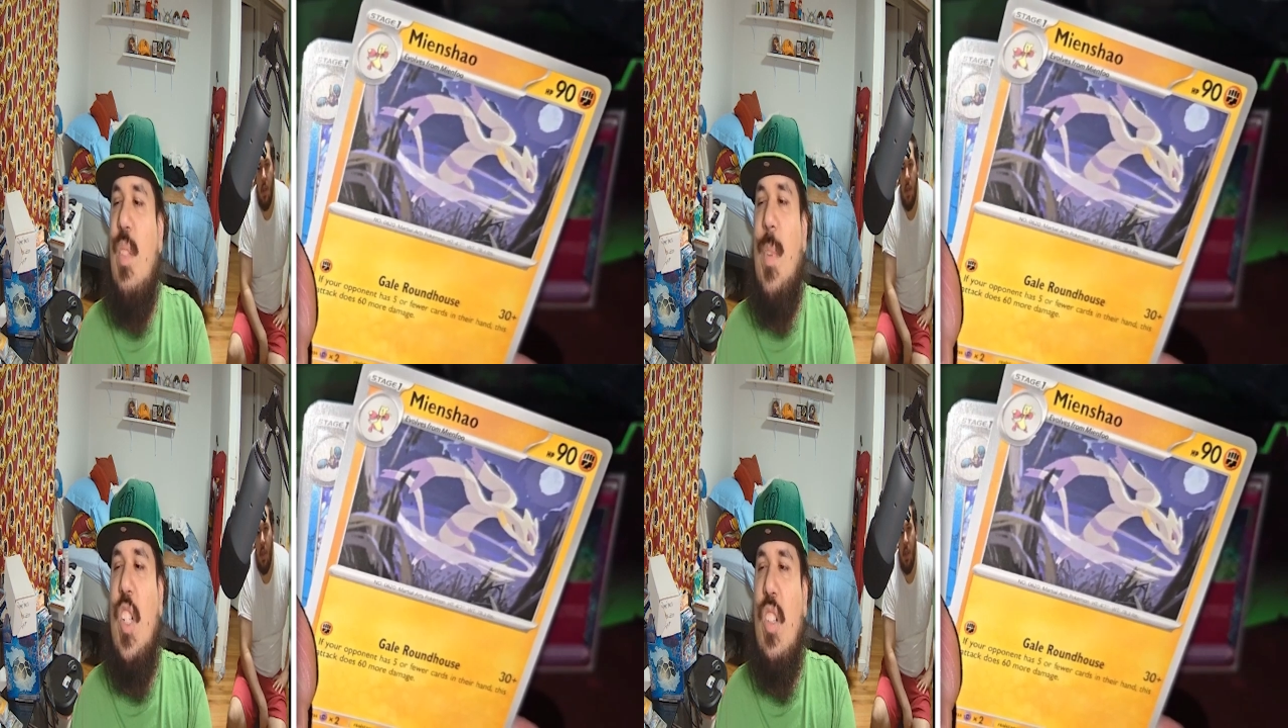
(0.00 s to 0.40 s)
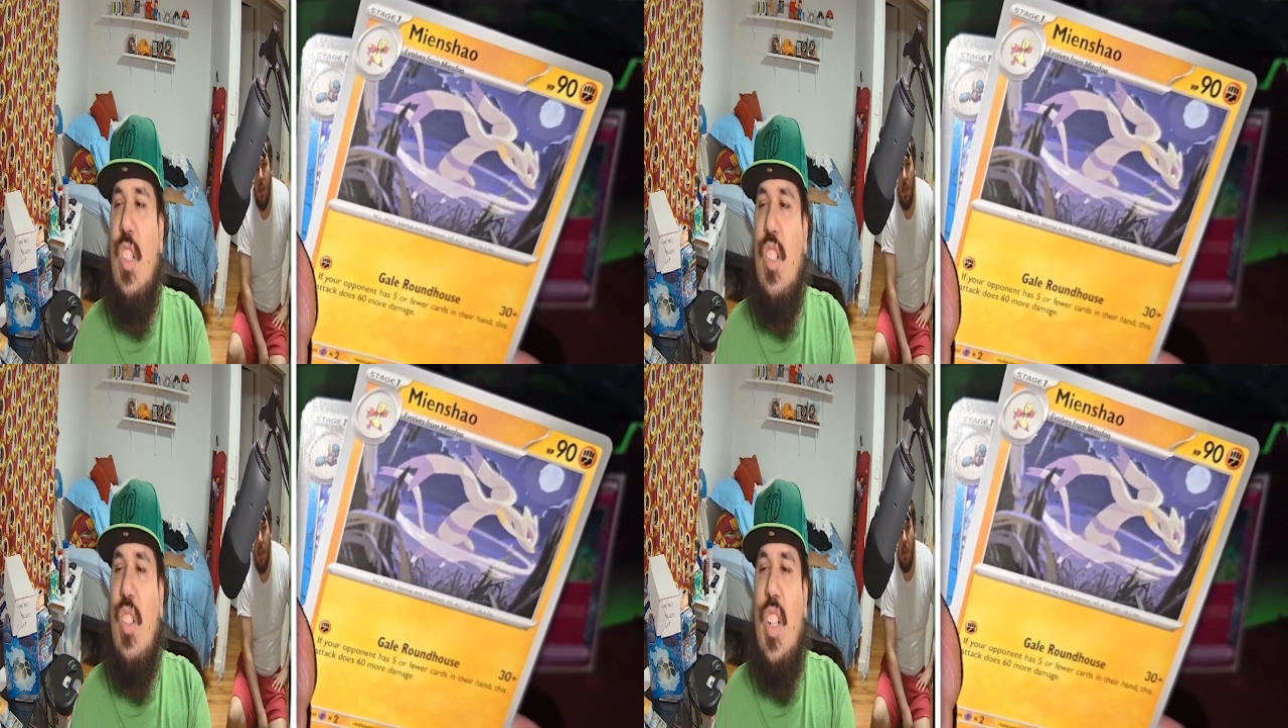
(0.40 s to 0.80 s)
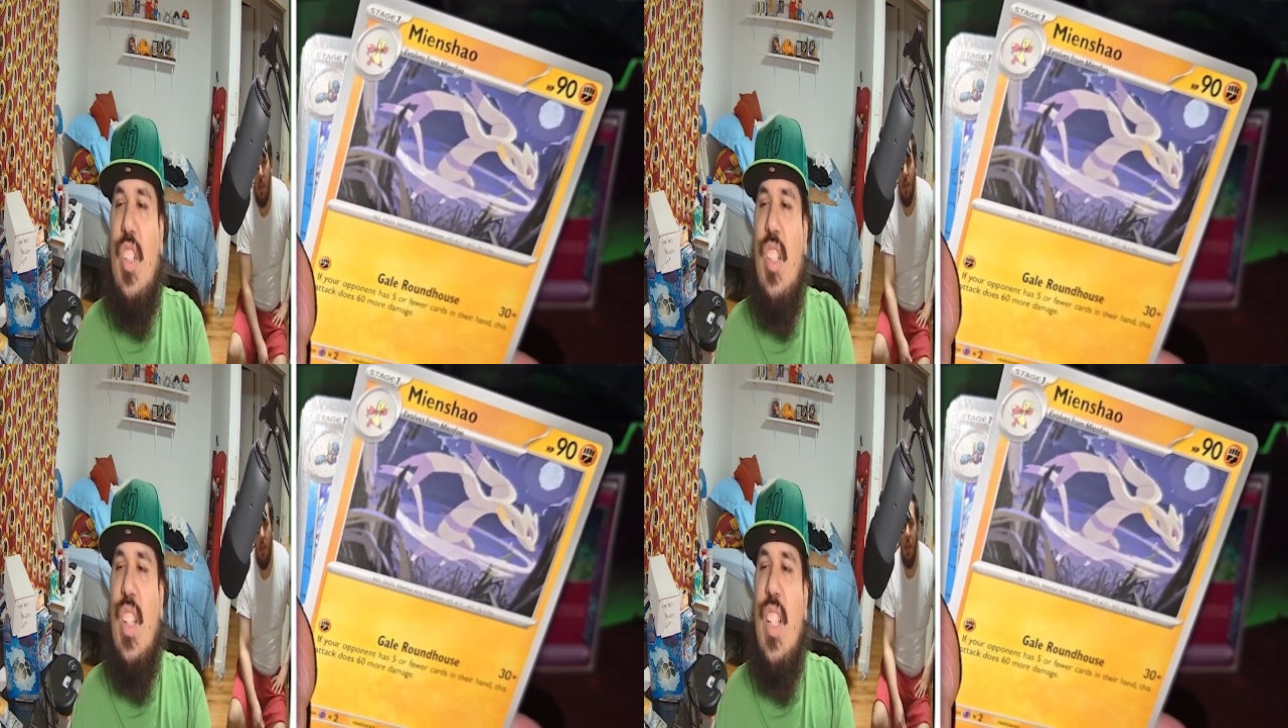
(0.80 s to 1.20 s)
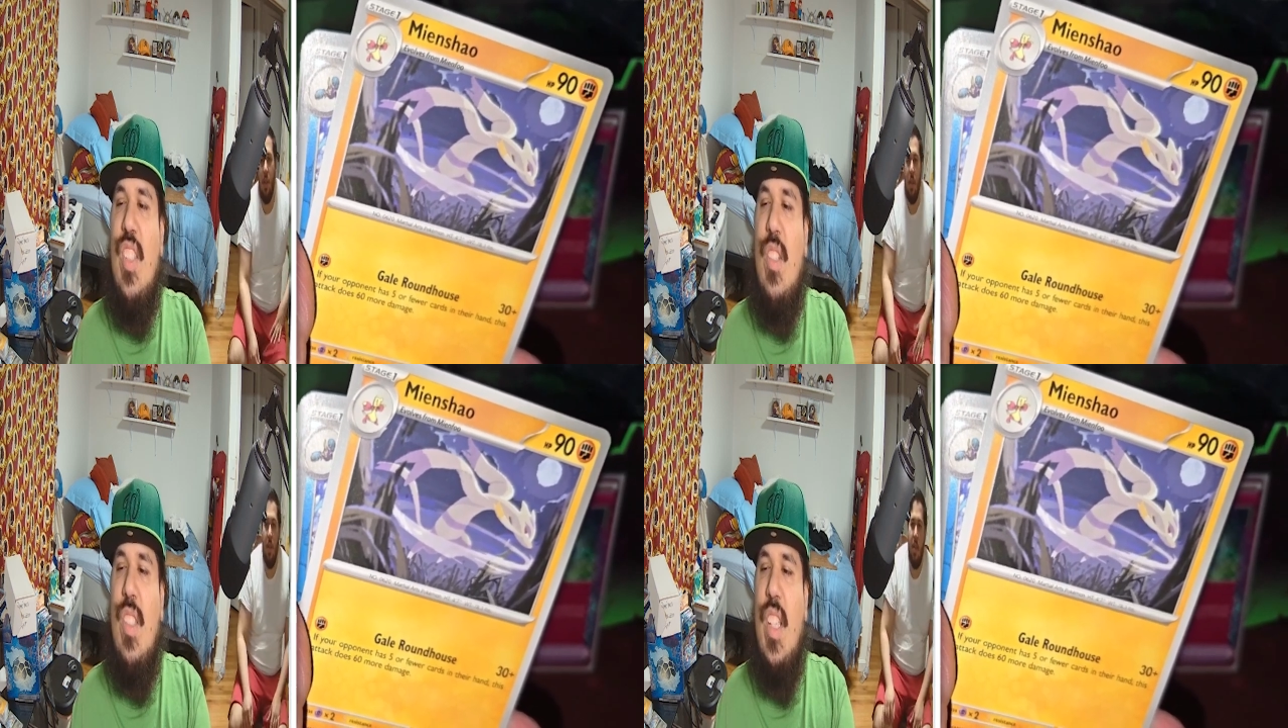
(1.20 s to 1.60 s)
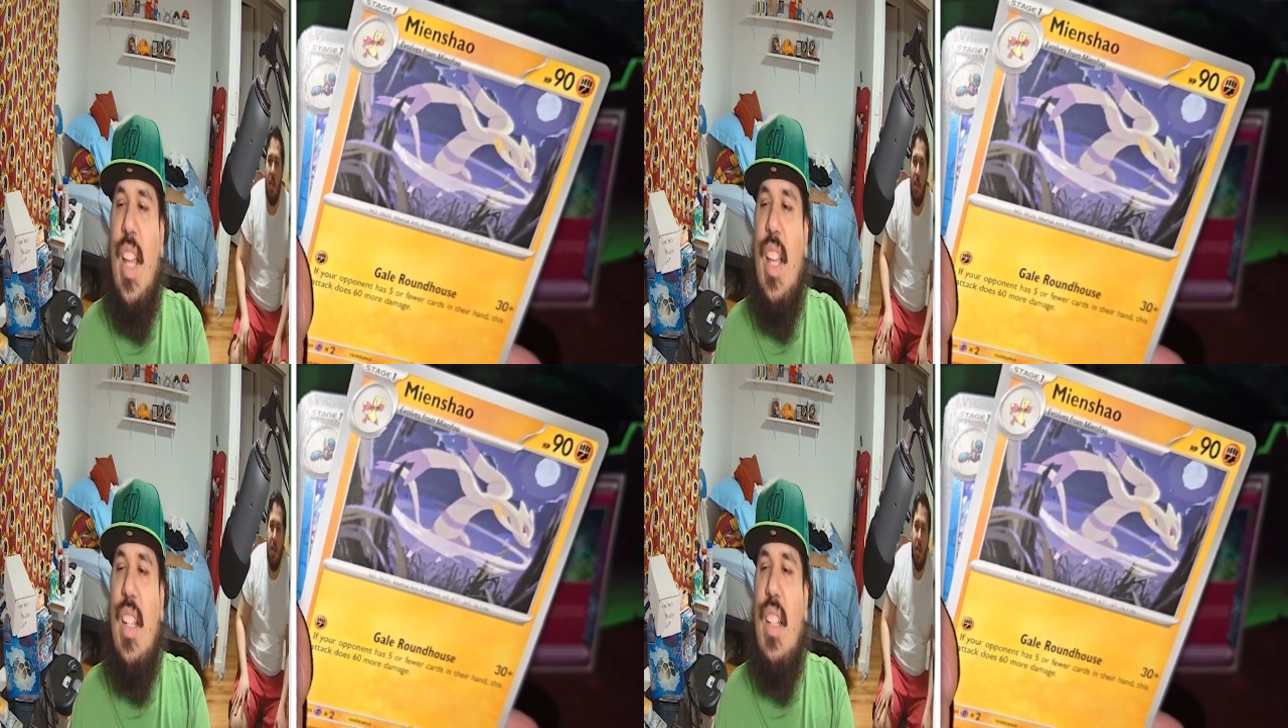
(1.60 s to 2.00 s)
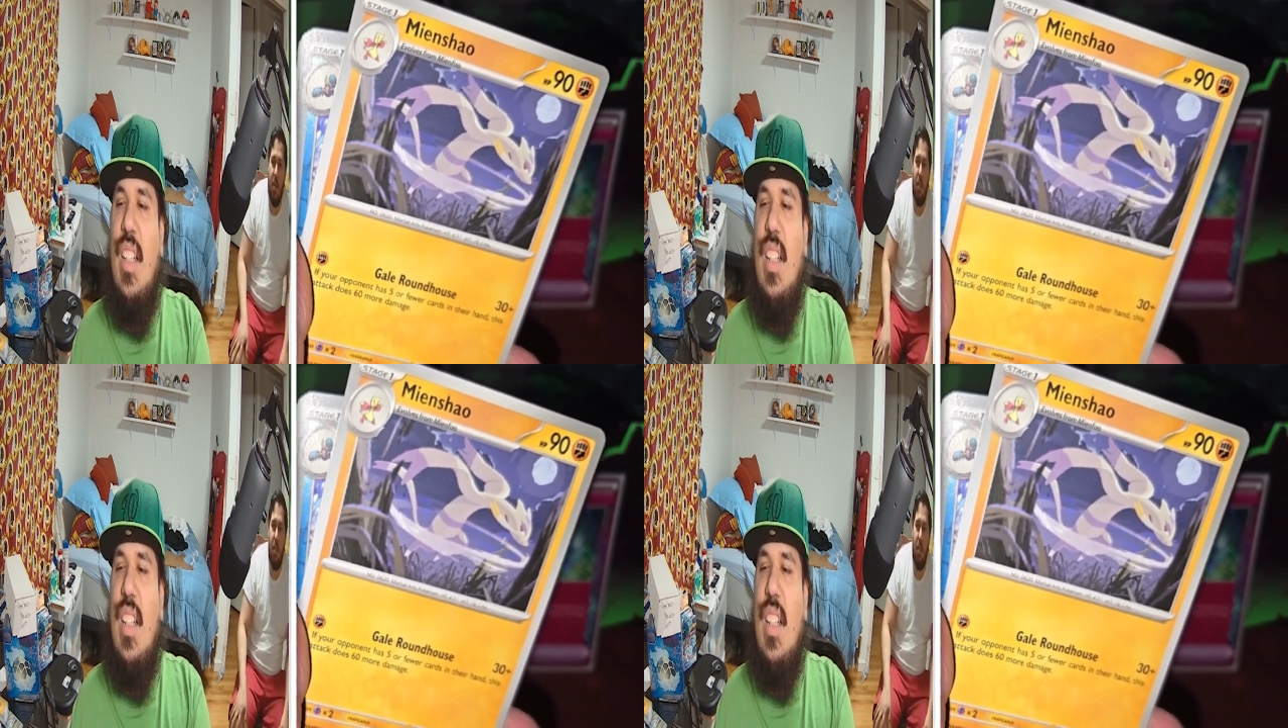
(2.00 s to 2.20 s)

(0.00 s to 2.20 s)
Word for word: special illustration? That's so sad.